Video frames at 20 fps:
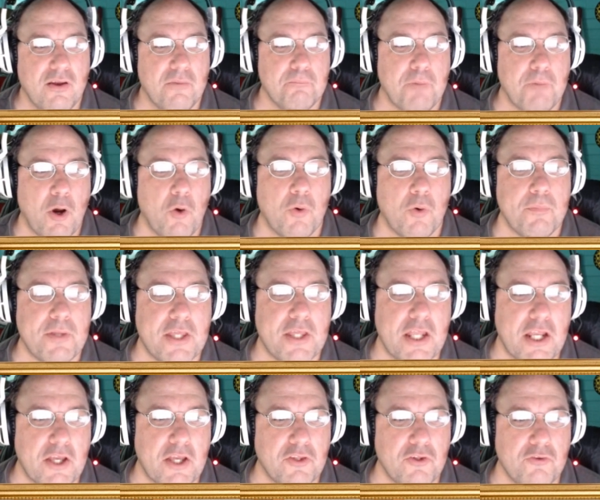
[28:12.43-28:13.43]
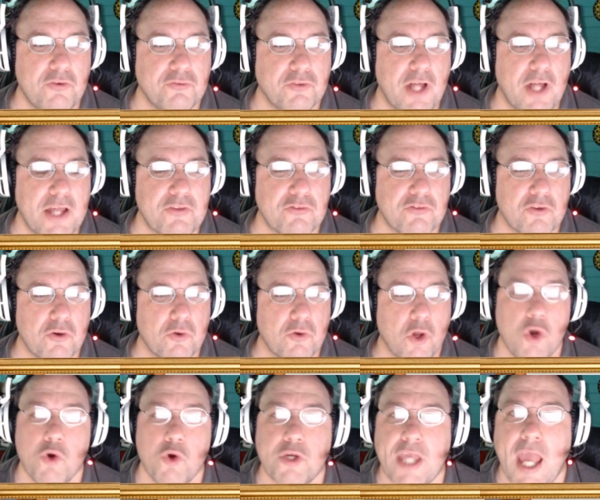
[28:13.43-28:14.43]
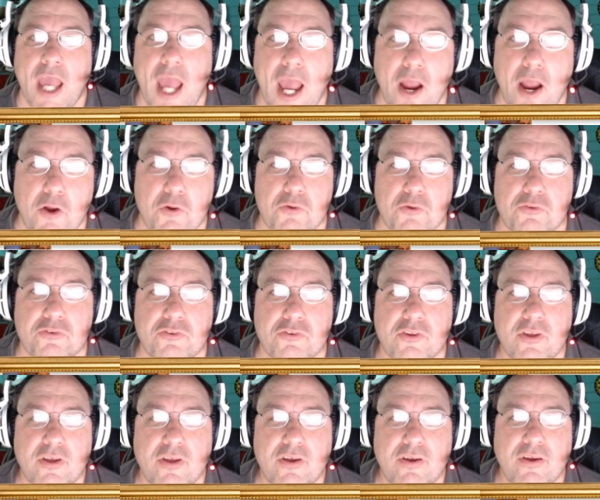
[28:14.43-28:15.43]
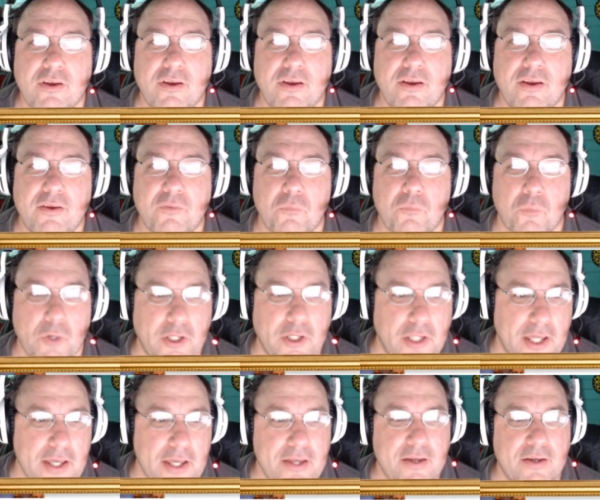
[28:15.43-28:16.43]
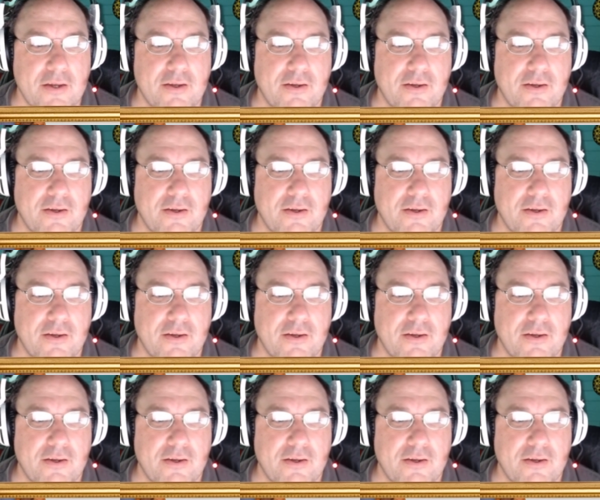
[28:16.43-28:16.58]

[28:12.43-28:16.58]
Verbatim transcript: Poe would be getting a new flight suit. Who cares? Really?